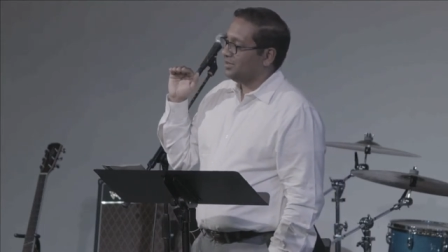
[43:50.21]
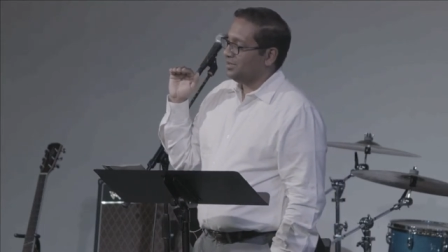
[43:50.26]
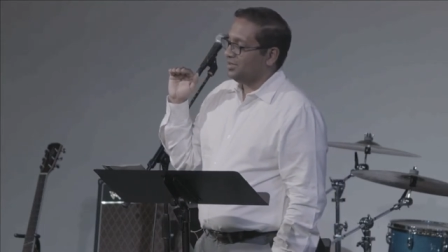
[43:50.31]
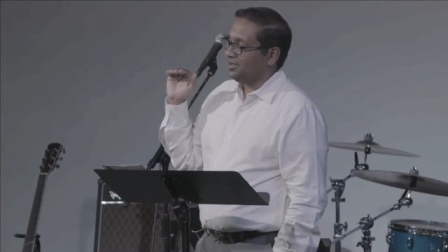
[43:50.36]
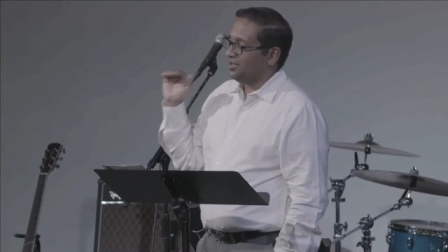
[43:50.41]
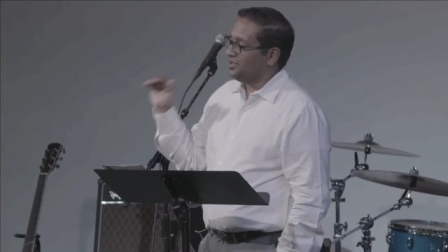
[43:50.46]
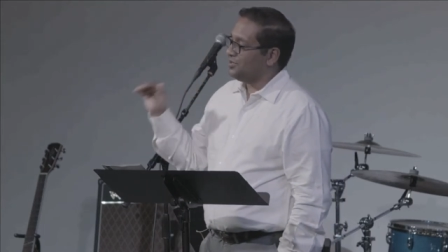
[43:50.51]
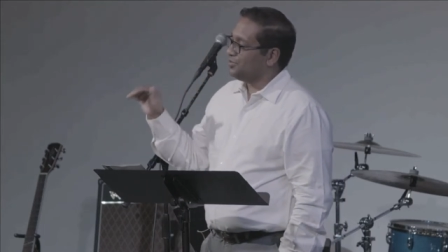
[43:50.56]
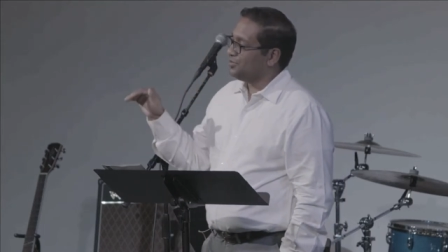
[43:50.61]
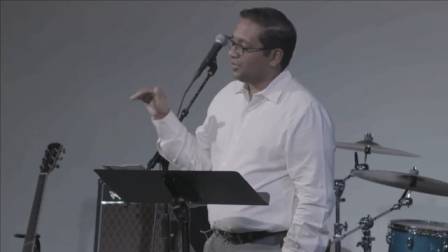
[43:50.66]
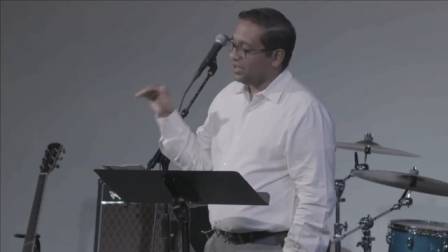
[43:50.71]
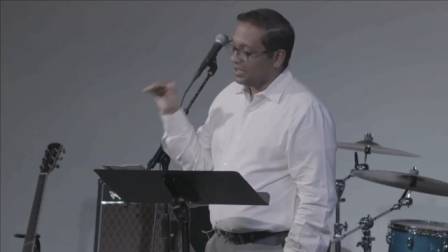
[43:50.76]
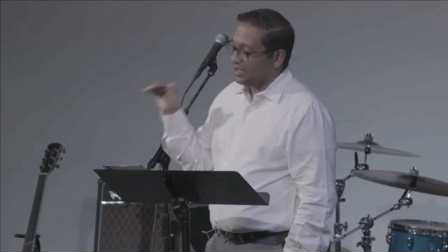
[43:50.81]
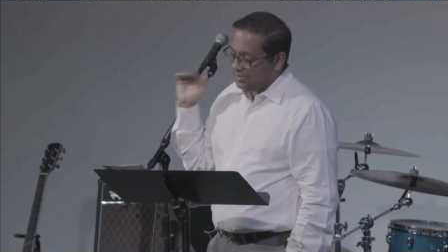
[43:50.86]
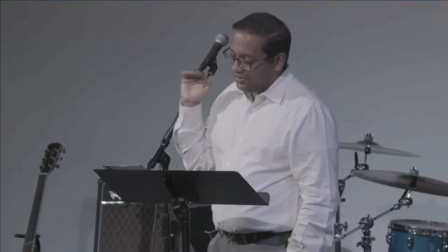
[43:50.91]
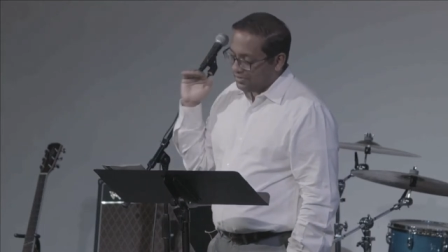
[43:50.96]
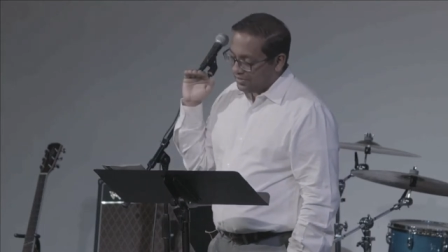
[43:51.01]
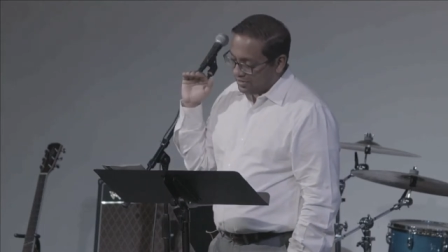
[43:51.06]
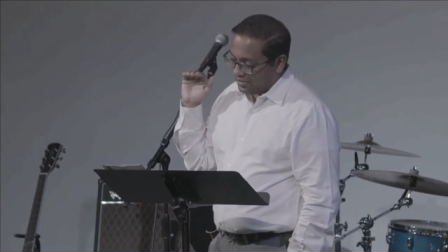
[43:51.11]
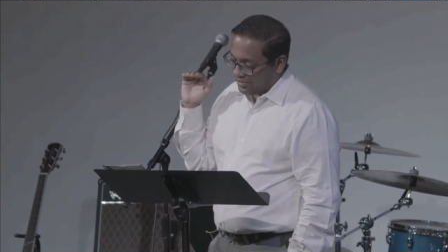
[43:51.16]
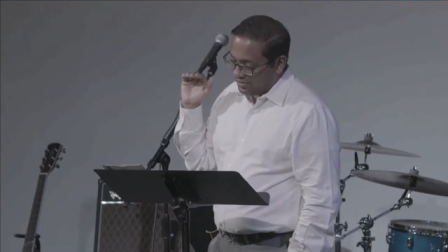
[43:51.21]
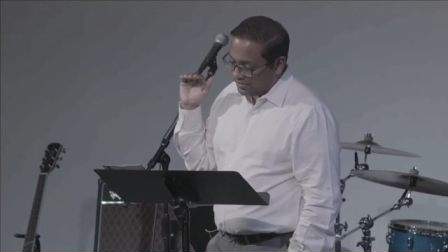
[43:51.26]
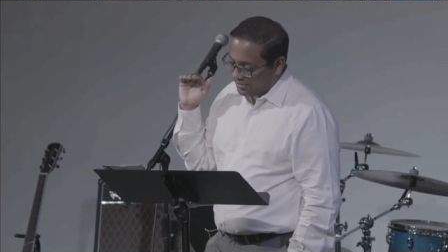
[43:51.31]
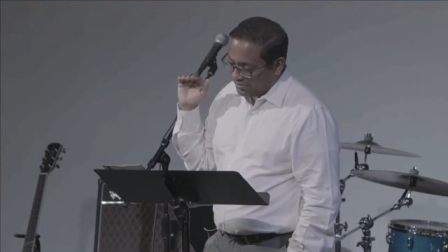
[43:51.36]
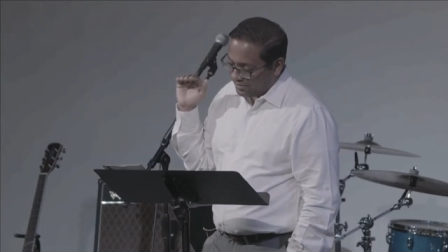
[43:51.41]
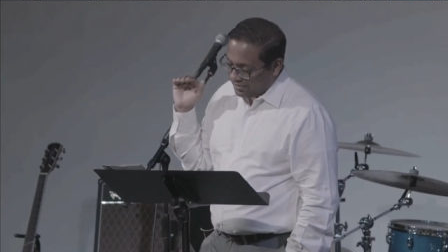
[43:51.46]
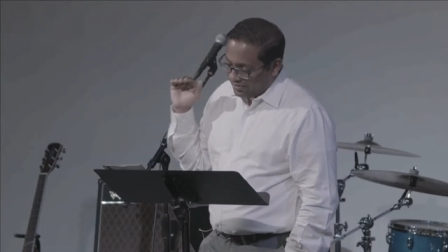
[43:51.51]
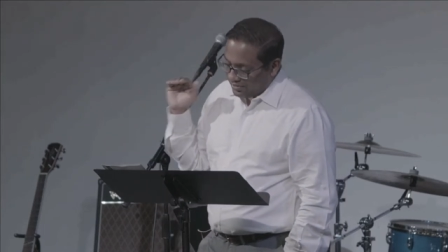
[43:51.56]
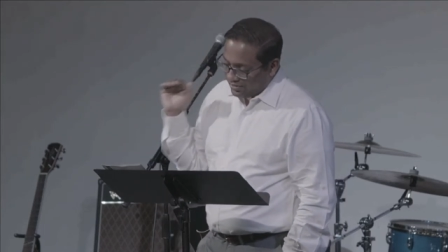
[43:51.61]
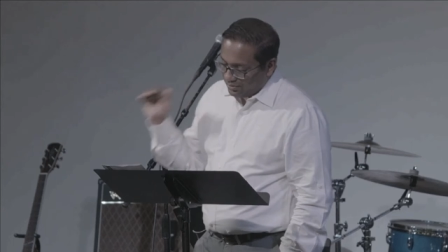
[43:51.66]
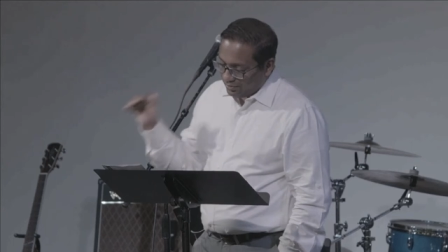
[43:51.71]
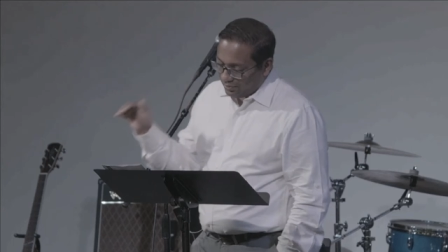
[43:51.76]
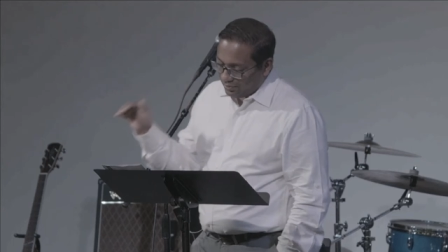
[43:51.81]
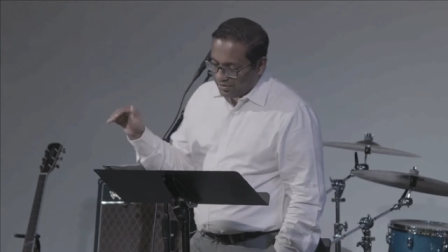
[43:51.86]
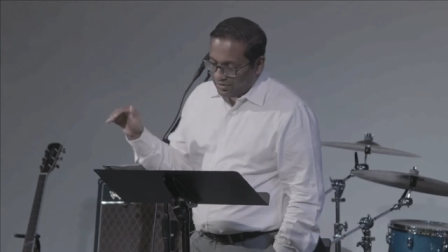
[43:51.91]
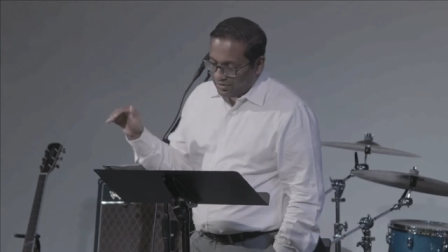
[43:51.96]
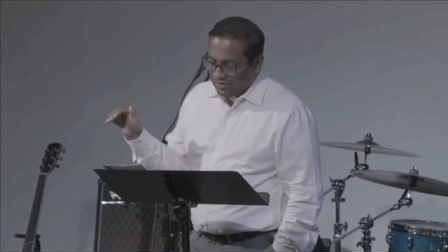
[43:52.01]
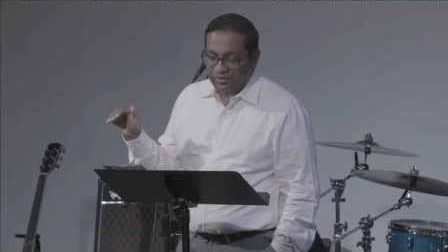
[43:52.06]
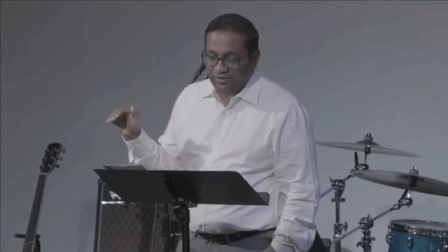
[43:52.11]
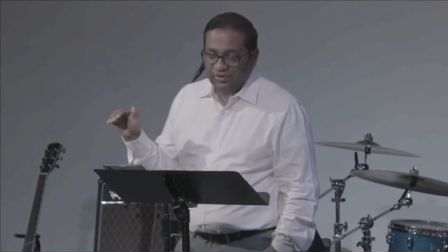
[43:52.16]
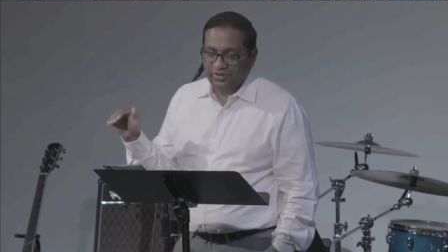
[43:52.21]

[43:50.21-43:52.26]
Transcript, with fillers: He's right there with you.